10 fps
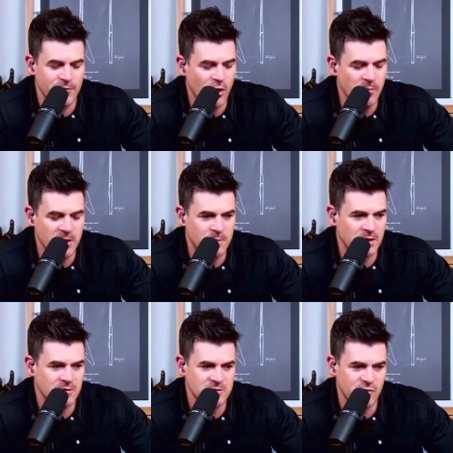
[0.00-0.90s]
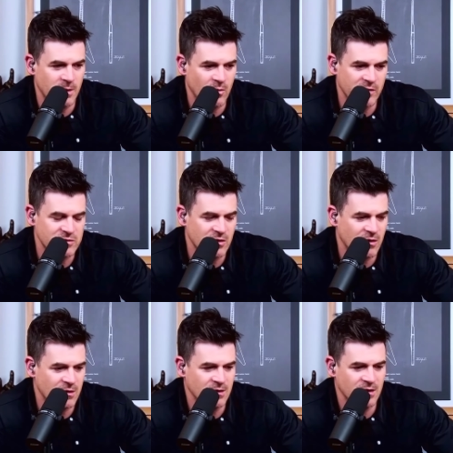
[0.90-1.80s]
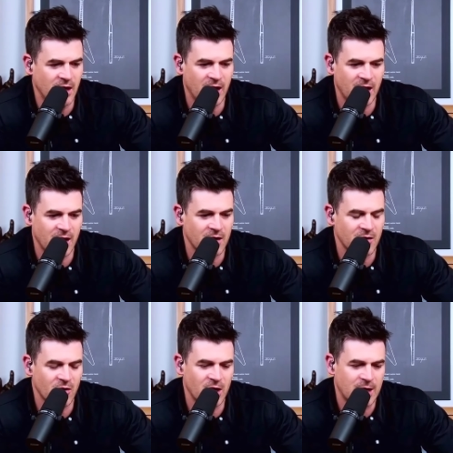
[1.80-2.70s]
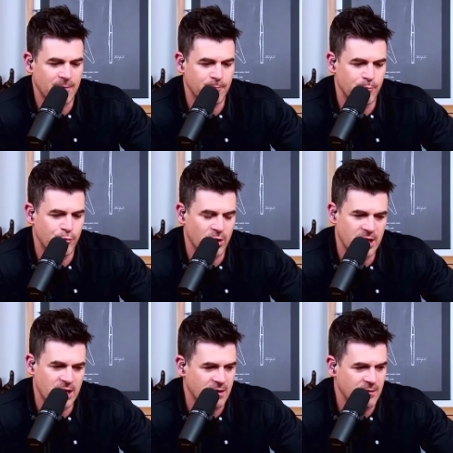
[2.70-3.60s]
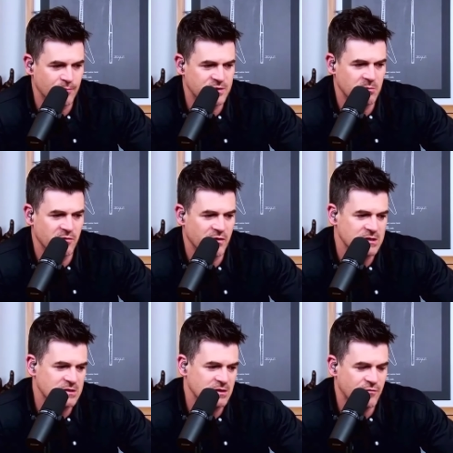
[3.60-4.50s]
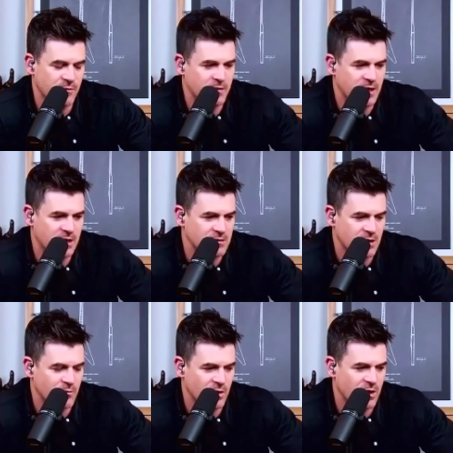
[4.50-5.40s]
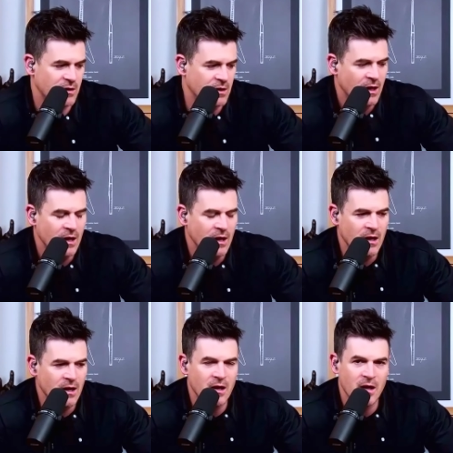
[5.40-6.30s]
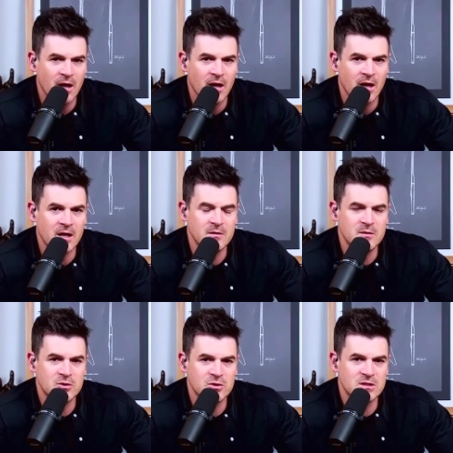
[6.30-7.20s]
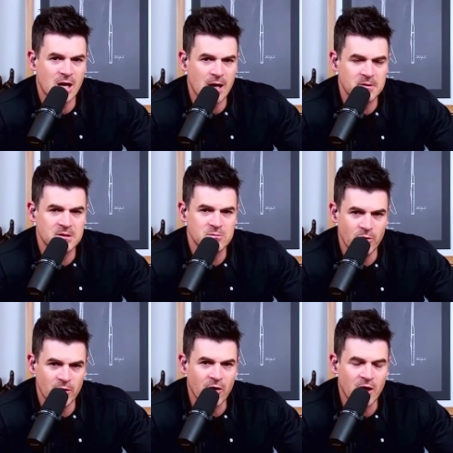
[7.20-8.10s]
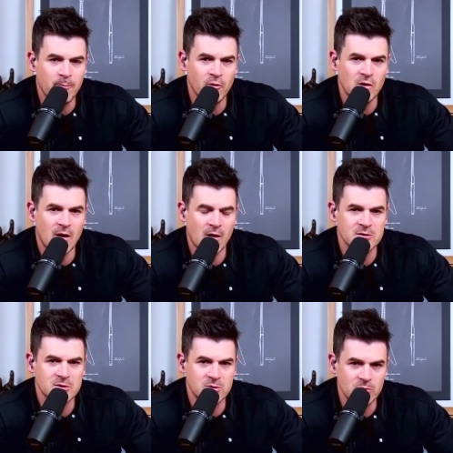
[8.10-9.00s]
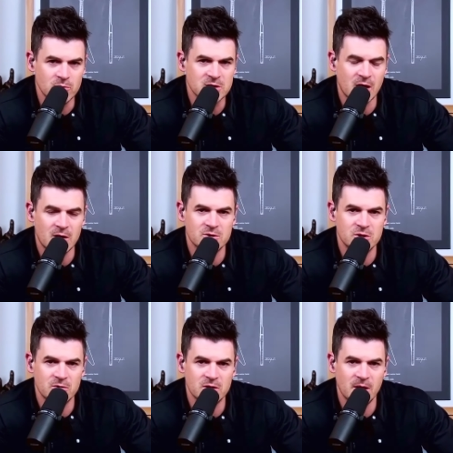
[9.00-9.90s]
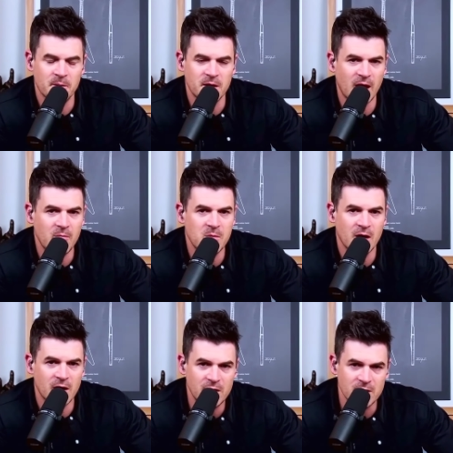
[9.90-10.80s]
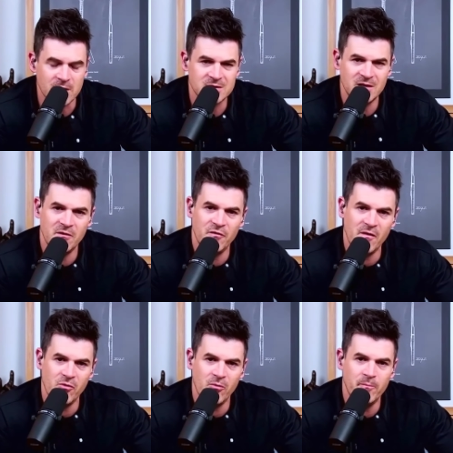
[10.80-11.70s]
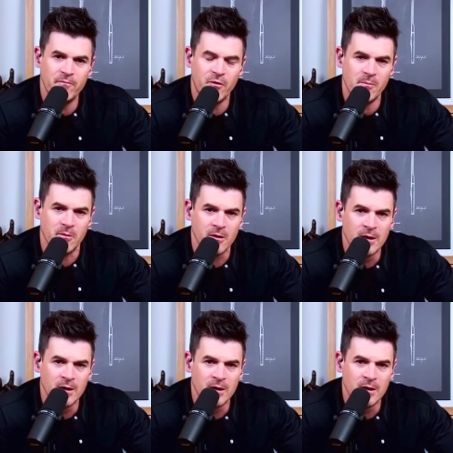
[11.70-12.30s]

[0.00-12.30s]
homemade pickles from my wife's garden, and like bread and some of the venison that I went hunting. He stopped his work. He put down all his tools, got all choked up, and gave me a hug. 75-year-old farmer.